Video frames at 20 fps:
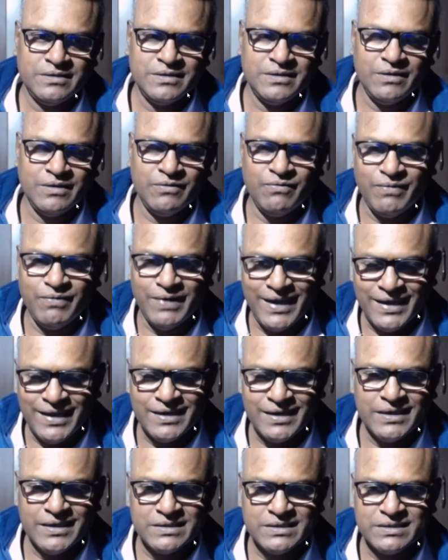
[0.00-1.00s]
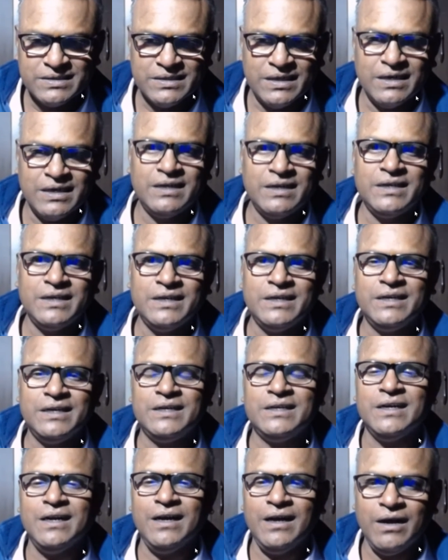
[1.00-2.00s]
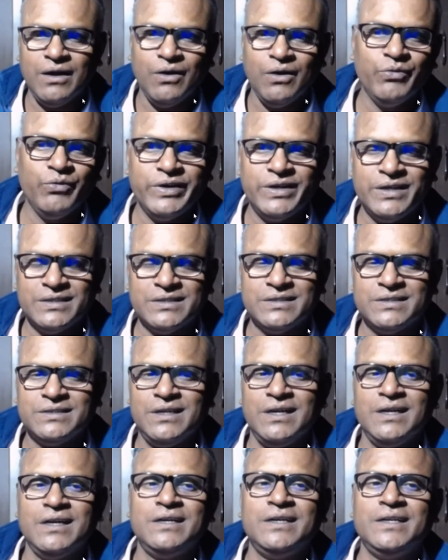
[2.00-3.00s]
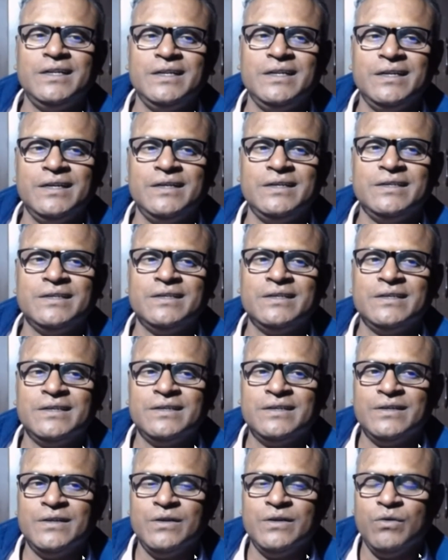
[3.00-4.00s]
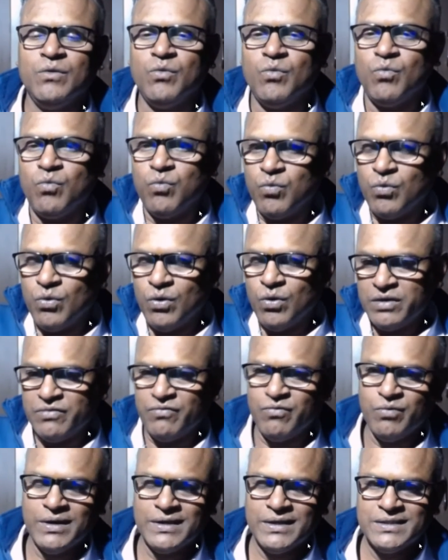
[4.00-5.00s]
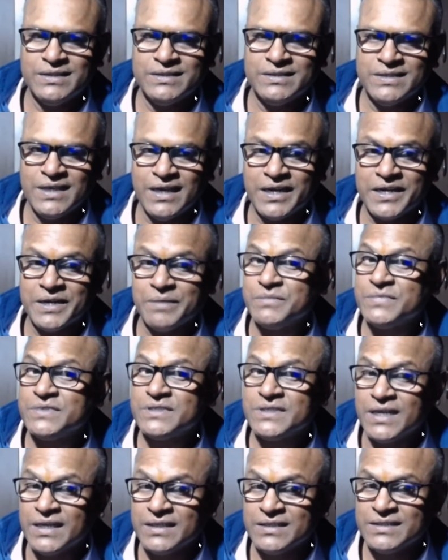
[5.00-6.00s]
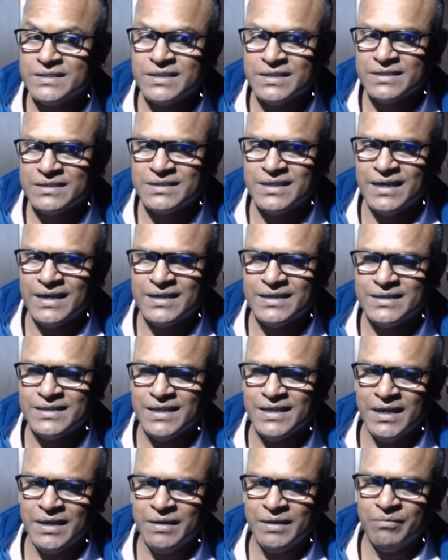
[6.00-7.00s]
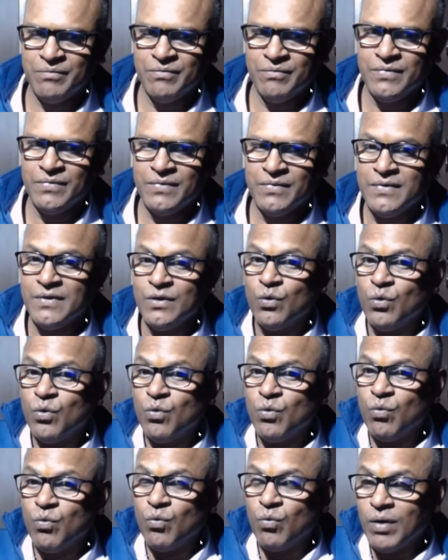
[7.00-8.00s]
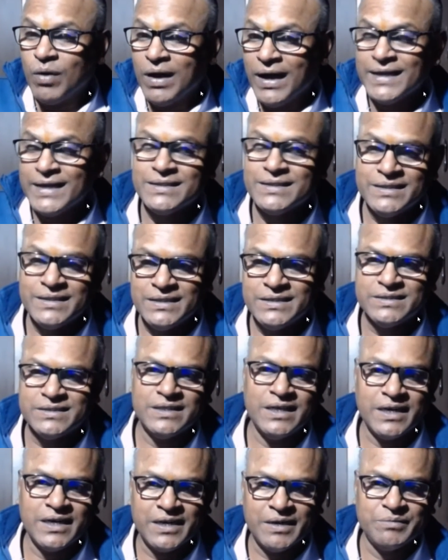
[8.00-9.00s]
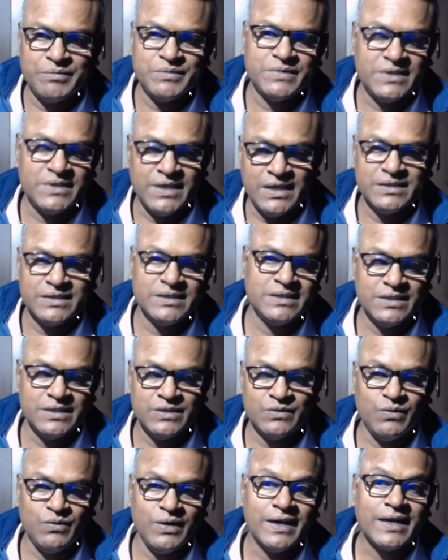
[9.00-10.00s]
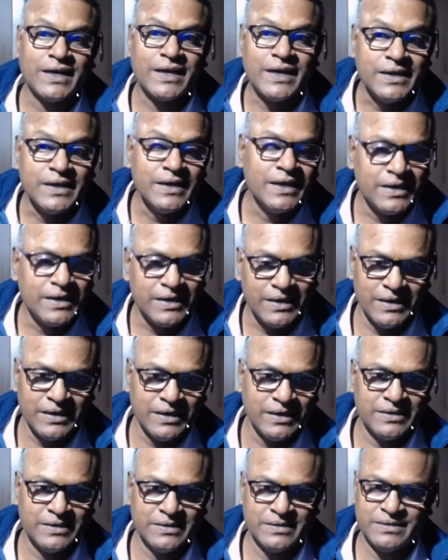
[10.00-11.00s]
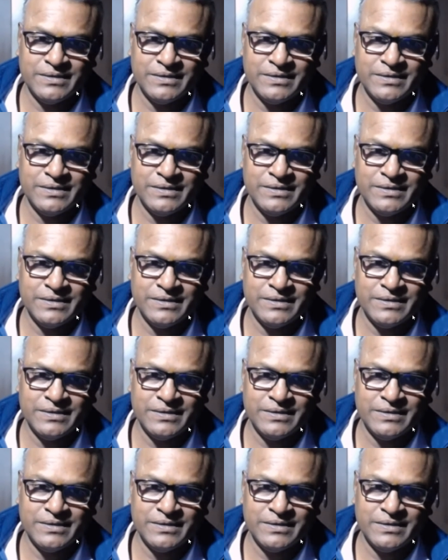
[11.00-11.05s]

that when it started, how it started, what were the circumstances that time, why these circumstances were created,